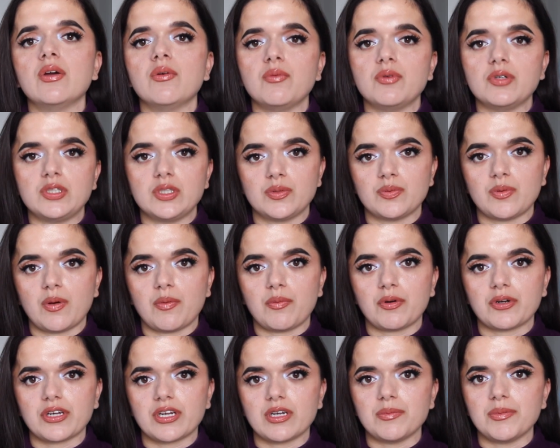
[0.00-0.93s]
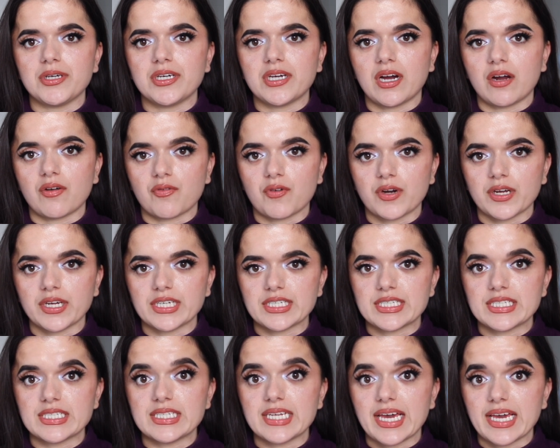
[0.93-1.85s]
which is what we're going to be covering in
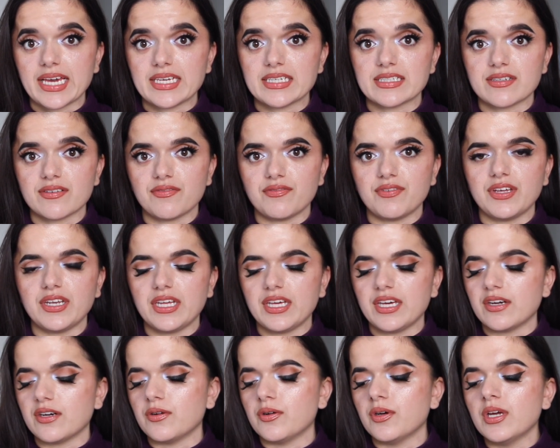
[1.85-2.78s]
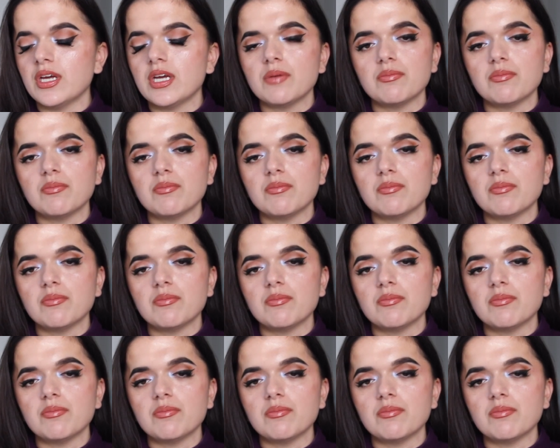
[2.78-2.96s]
today's video.